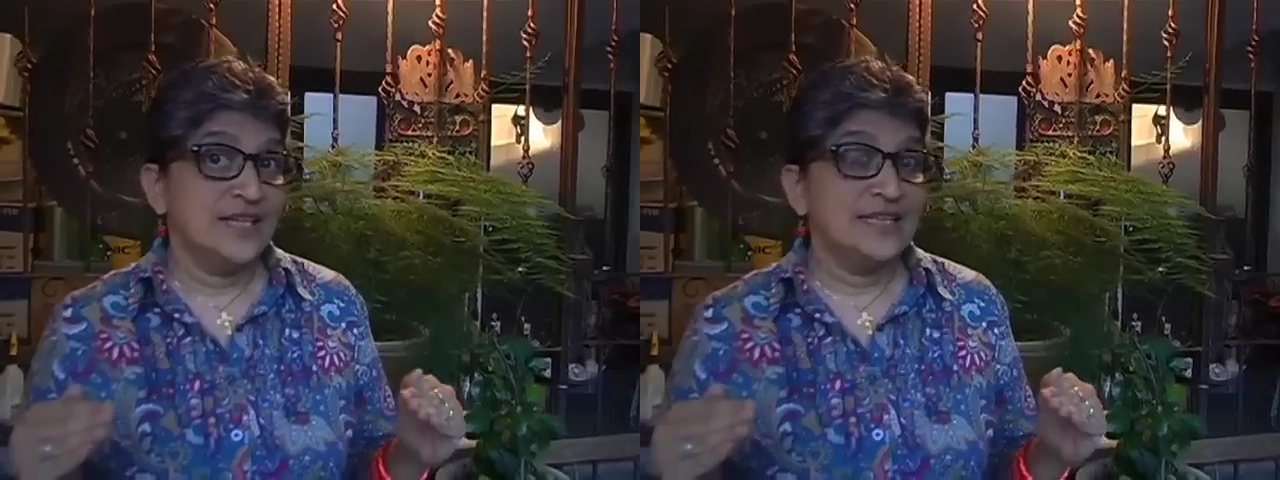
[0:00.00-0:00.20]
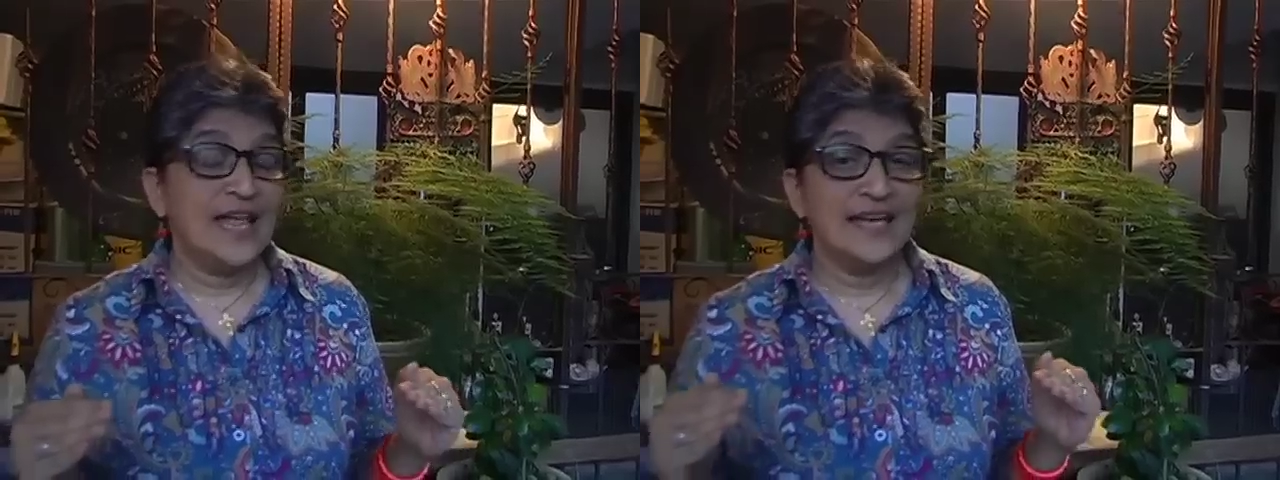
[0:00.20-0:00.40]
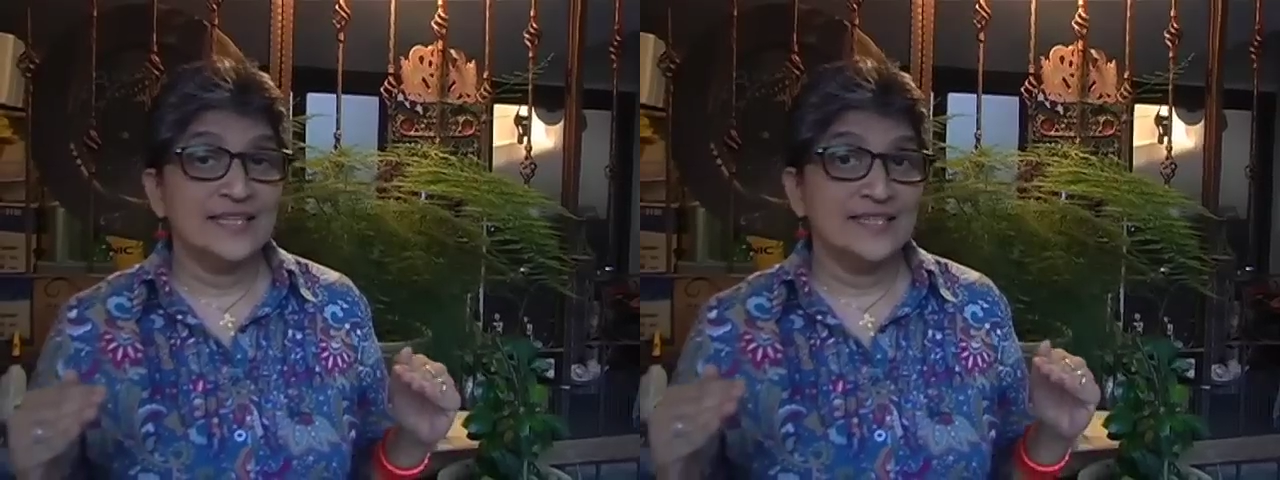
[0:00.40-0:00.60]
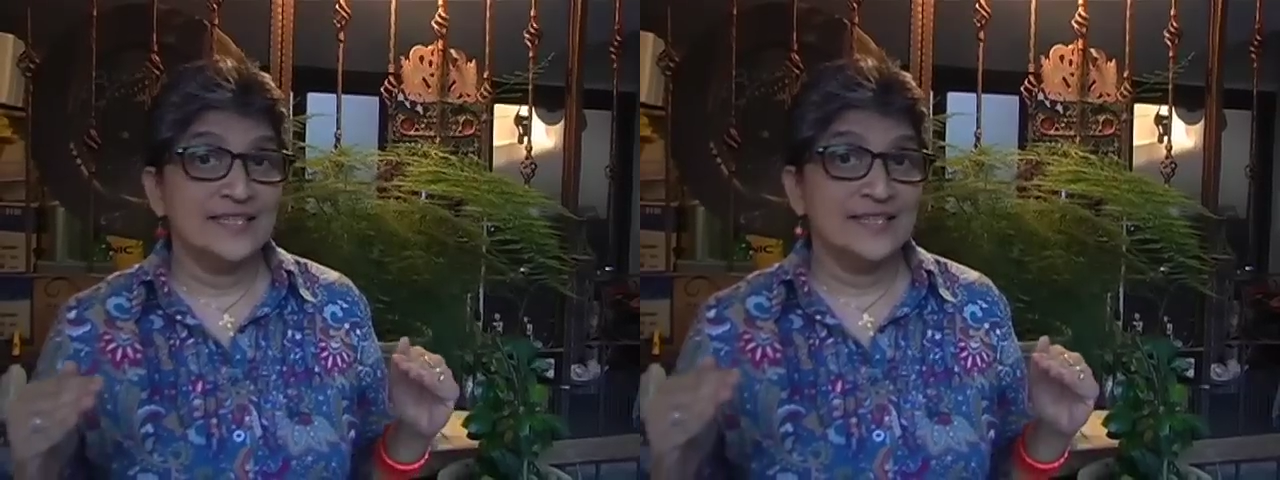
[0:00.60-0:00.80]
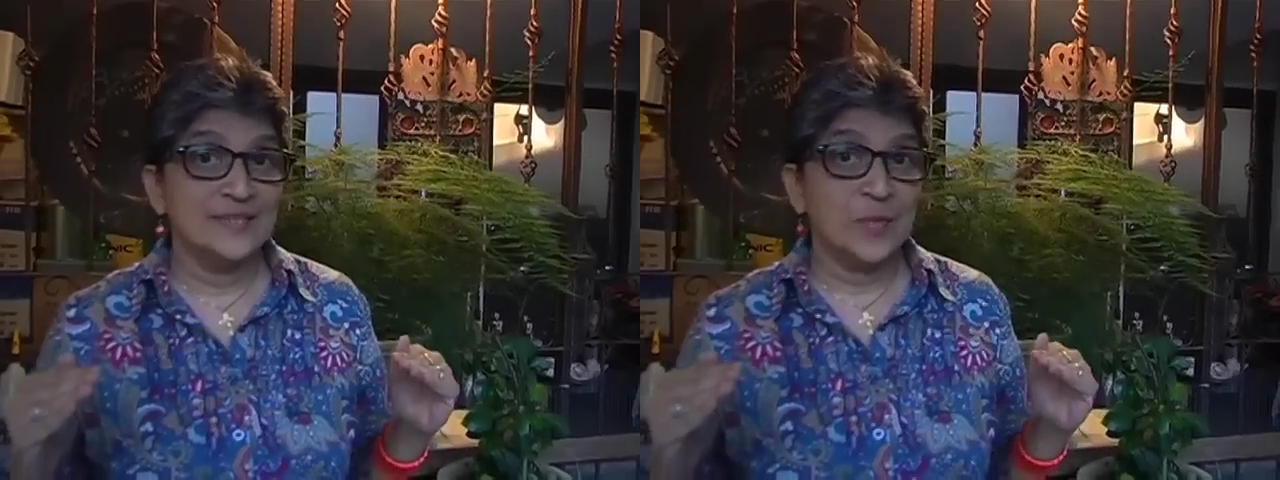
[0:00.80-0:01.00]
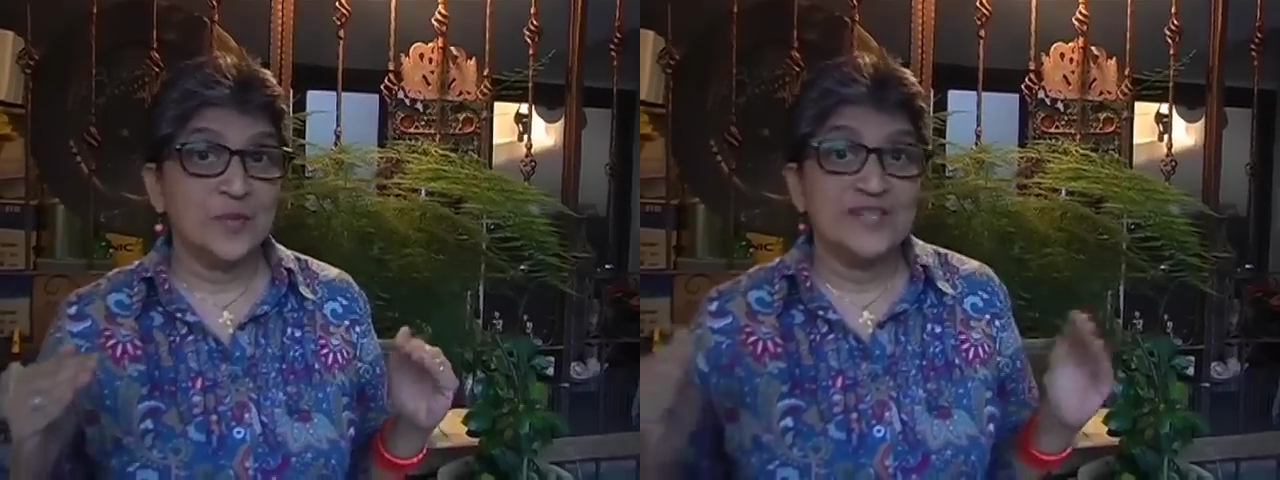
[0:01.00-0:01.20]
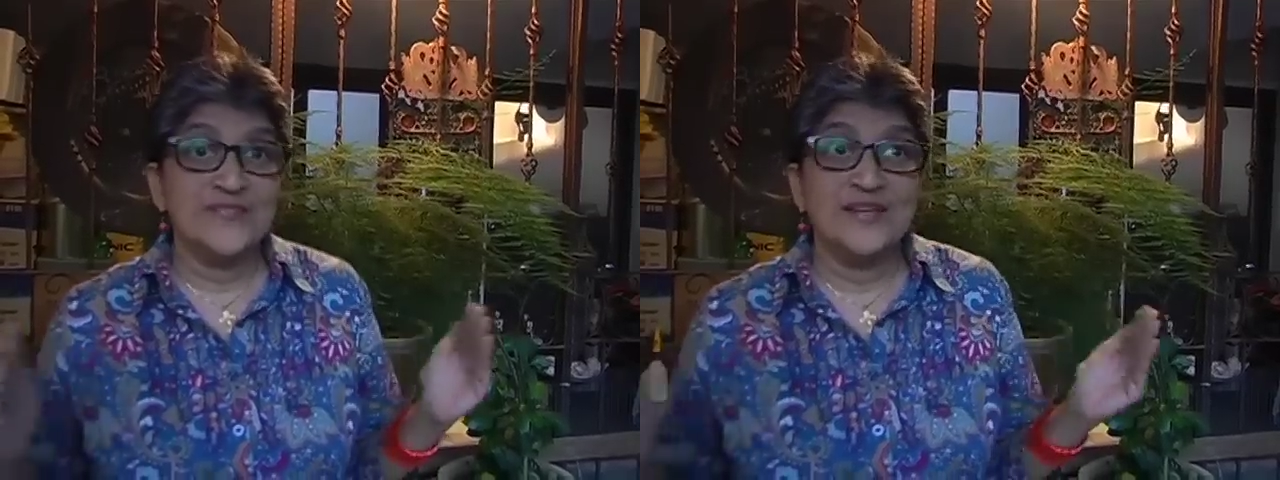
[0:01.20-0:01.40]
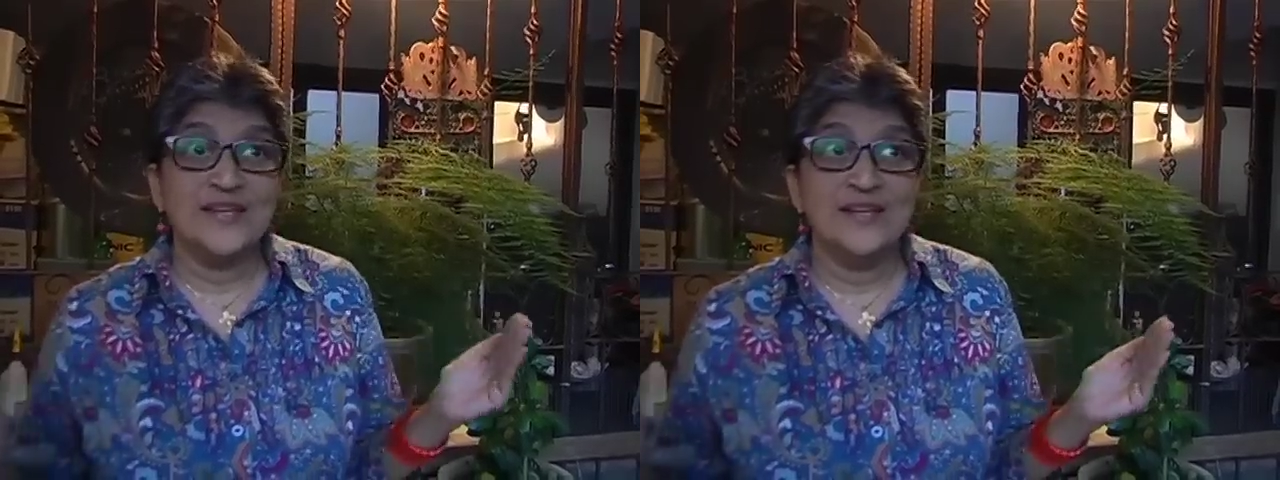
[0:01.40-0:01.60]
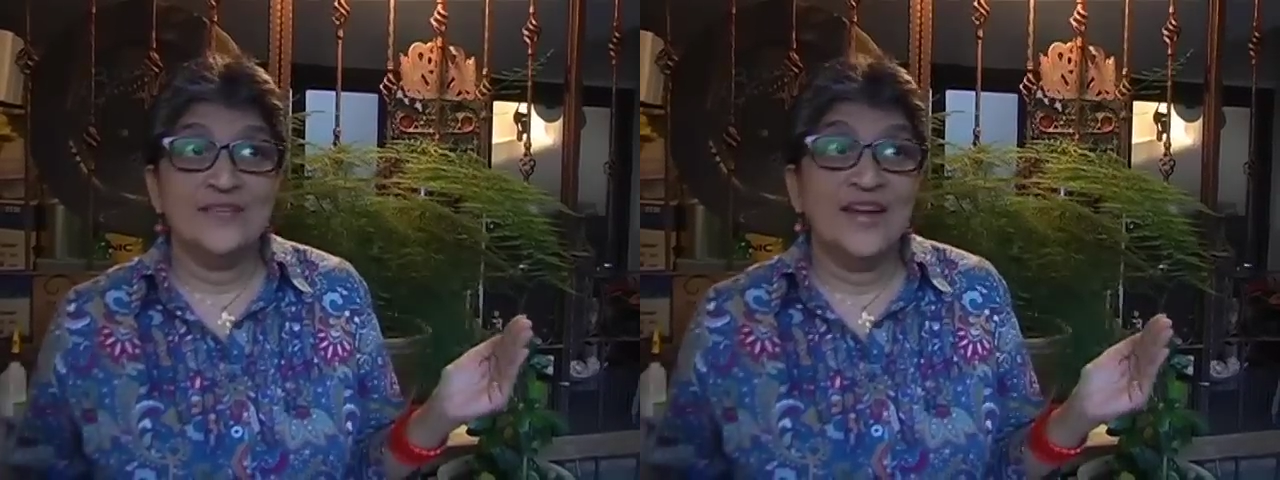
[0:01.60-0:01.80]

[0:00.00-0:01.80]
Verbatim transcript: that Pop T V,